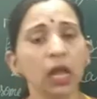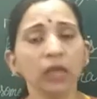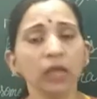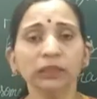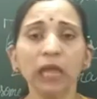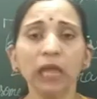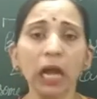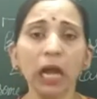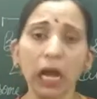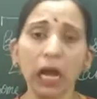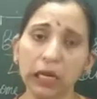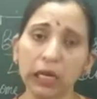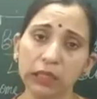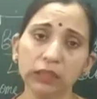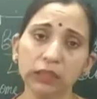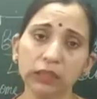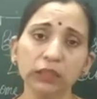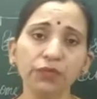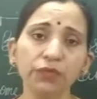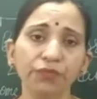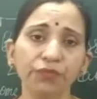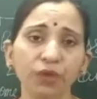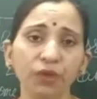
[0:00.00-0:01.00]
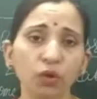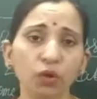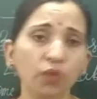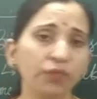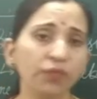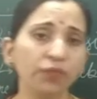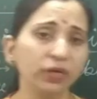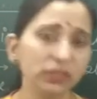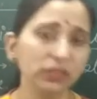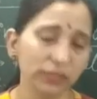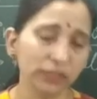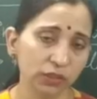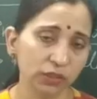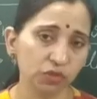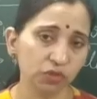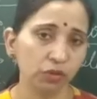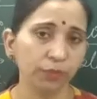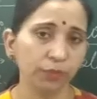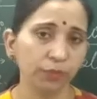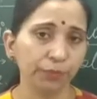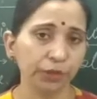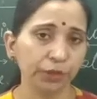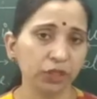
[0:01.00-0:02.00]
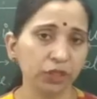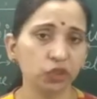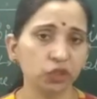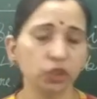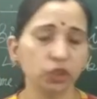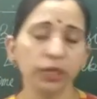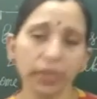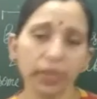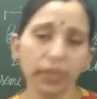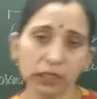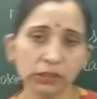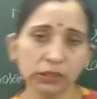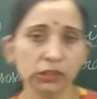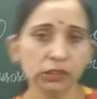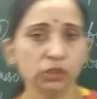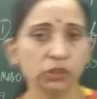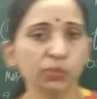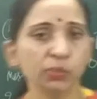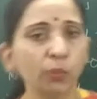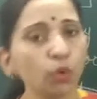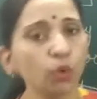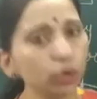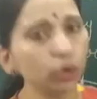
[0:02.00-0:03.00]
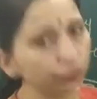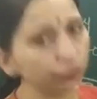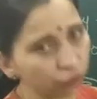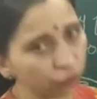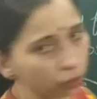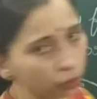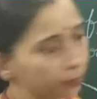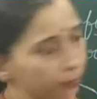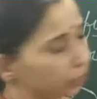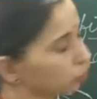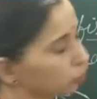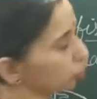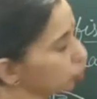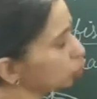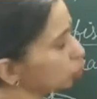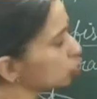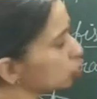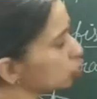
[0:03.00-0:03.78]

The another way of asexual reproduction is spore formation or